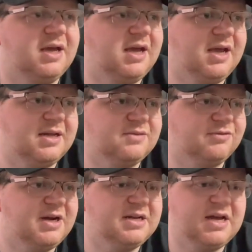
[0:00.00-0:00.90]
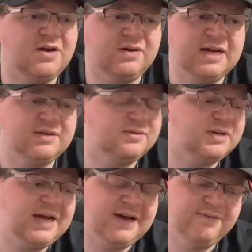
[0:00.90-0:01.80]
And right now, I don't
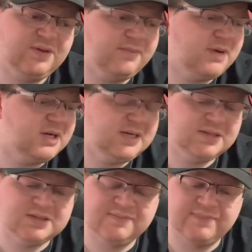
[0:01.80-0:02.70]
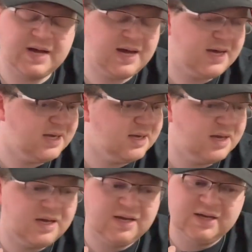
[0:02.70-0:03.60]
have the money to buy
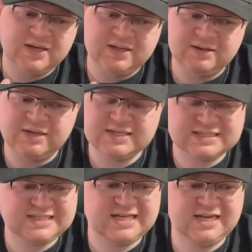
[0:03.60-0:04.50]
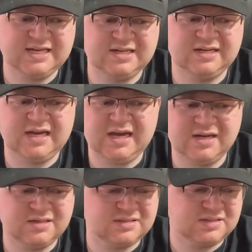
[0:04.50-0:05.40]
this thing
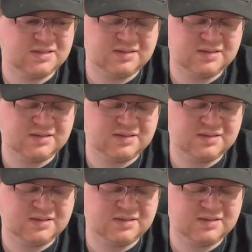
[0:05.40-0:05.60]
and